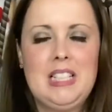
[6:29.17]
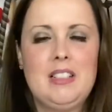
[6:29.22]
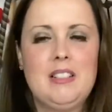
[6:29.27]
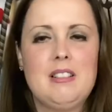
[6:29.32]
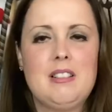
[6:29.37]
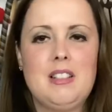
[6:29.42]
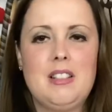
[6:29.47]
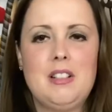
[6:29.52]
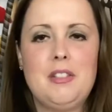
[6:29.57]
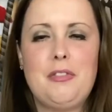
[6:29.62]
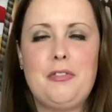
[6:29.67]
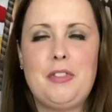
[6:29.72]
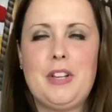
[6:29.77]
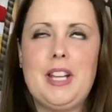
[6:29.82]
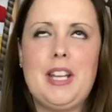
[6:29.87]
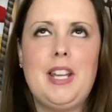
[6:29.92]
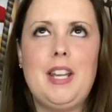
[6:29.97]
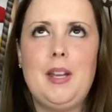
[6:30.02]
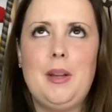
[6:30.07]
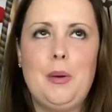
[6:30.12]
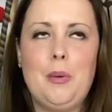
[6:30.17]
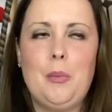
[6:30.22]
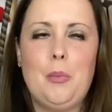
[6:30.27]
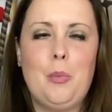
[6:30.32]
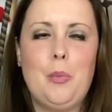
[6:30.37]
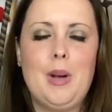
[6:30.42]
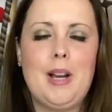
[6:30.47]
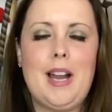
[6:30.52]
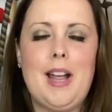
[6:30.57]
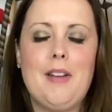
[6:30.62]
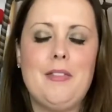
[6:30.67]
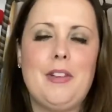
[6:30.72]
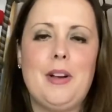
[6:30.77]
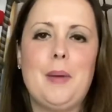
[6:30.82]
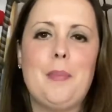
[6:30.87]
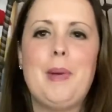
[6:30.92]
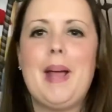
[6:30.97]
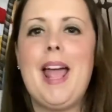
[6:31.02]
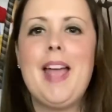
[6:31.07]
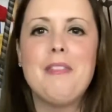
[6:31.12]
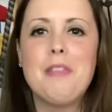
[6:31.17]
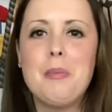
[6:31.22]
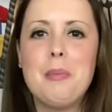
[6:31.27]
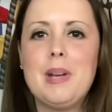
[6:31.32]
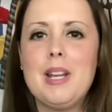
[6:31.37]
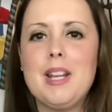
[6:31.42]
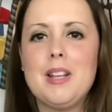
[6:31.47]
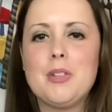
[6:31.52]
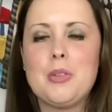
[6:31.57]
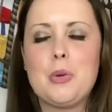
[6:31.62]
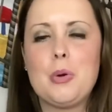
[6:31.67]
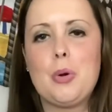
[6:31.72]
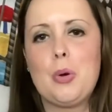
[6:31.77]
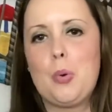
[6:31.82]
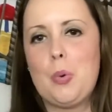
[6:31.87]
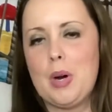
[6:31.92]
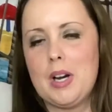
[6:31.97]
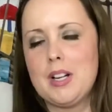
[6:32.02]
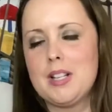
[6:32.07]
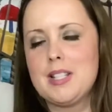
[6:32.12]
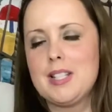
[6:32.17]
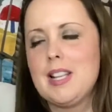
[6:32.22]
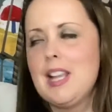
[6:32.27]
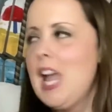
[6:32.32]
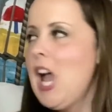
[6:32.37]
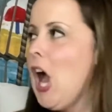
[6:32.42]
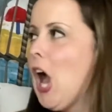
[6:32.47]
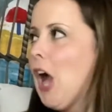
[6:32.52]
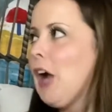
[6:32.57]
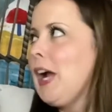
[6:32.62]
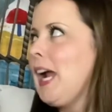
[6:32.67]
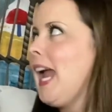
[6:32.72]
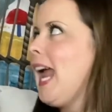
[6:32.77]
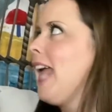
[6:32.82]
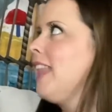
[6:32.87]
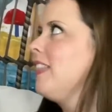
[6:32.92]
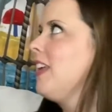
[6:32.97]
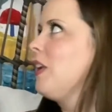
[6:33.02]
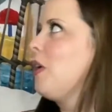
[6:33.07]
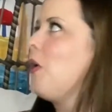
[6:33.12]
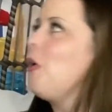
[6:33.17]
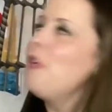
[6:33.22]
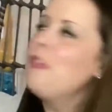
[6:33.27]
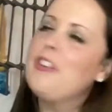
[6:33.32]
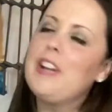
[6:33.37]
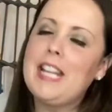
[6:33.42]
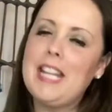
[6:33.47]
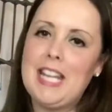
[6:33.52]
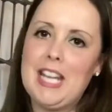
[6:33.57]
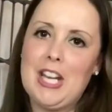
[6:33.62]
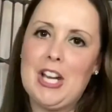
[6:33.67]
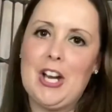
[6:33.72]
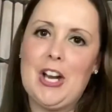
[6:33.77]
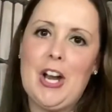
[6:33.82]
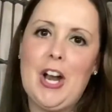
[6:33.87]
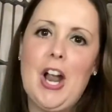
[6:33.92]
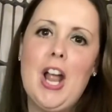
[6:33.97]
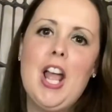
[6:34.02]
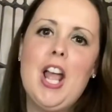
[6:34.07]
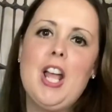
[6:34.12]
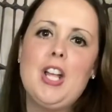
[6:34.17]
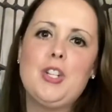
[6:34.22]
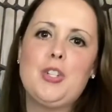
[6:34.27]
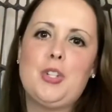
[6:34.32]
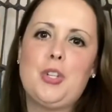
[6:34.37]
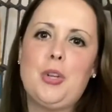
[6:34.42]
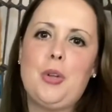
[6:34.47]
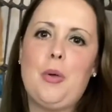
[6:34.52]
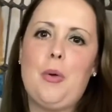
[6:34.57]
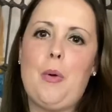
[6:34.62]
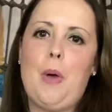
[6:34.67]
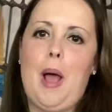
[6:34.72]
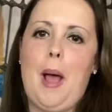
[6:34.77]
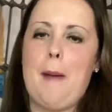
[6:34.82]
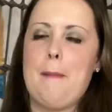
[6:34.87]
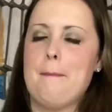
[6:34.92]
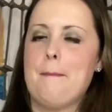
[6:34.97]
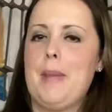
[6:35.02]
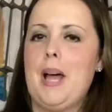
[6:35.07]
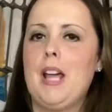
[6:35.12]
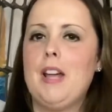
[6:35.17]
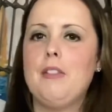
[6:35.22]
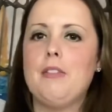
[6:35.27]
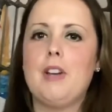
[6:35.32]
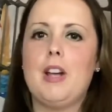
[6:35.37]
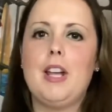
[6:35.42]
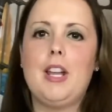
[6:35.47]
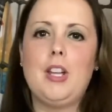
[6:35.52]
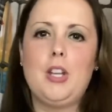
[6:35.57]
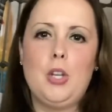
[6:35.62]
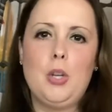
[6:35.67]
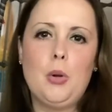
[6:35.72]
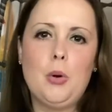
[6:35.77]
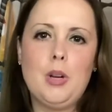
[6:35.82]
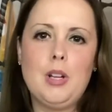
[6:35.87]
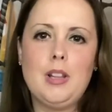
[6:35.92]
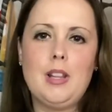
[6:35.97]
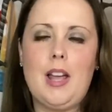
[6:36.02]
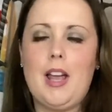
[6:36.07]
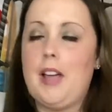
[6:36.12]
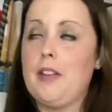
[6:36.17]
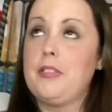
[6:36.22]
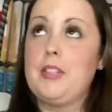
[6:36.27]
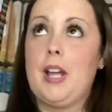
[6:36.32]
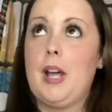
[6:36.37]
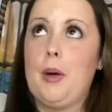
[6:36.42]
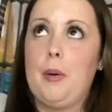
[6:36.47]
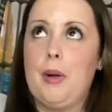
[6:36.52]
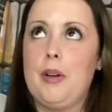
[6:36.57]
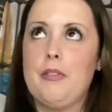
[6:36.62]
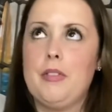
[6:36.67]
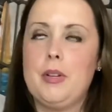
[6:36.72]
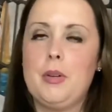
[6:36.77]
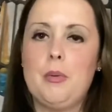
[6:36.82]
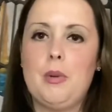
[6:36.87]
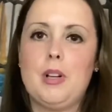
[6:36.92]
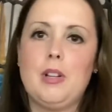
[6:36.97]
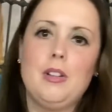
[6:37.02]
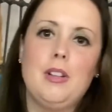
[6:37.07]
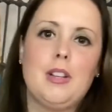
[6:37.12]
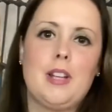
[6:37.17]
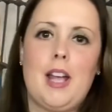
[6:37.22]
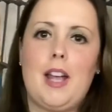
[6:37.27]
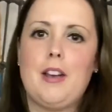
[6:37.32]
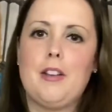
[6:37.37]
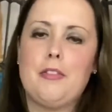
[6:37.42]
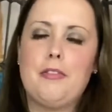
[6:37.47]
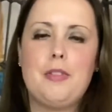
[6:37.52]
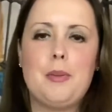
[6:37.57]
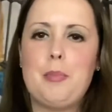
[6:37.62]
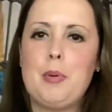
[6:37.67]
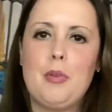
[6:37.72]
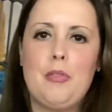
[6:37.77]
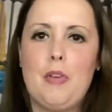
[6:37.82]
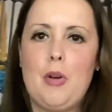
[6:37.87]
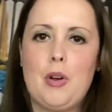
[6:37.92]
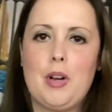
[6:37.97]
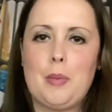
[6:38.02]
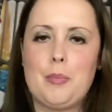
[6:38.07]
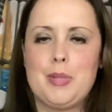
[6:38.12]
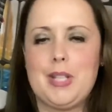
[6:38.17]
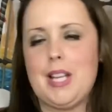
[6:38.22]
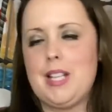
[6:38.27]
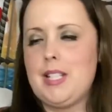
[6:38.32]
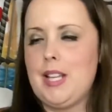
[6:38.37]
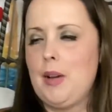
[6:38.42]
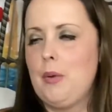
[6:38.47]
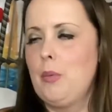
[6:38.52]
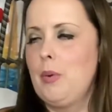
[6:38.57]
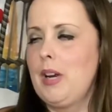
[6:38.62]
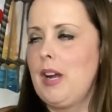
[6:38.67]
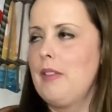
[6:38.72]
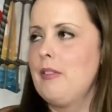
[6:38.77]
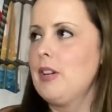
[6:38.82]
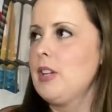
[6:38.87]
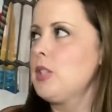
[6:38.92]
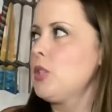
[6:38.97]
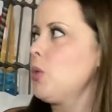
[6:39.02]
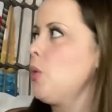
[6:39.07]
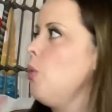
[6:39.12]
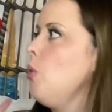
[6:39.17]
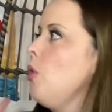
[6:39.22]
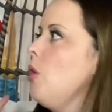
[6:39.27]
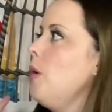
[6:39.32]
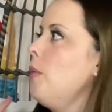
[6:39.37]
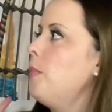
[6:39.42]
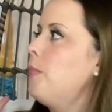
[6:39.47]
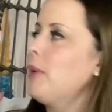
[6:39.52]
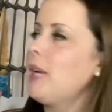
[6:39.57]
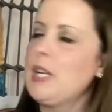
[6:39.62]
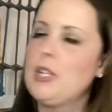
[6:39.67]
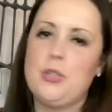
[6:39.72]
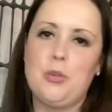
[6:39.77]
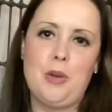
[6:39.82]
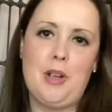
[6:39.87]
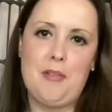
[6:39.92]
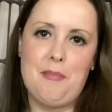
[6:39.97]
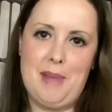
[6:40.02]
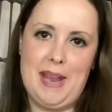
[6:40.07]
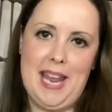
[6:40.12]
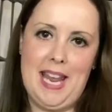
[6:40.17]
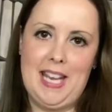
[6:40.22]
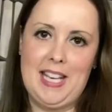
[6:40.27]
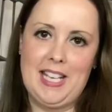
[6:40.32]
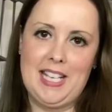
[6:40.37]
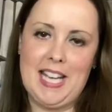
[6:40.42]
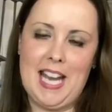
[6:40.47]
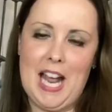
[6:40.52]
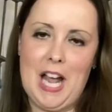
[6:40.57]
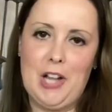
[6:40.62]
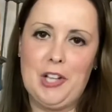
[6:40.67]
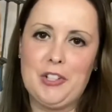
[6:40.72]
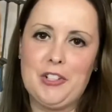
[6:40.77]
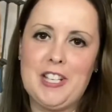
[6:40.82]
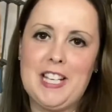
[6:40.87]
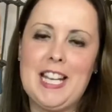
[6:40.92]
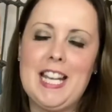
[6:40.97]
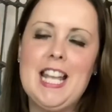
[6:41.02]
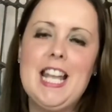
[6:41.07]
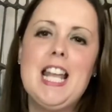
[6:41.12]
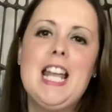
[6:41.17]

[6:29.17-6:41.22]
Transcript: It's a little freaky, whatever, but everybody has their own quirks. All right, and then over here to my right, your left, however you want to look at it, flip your phone upside down, whatever, it's cool, but I do have my Hayden gallery.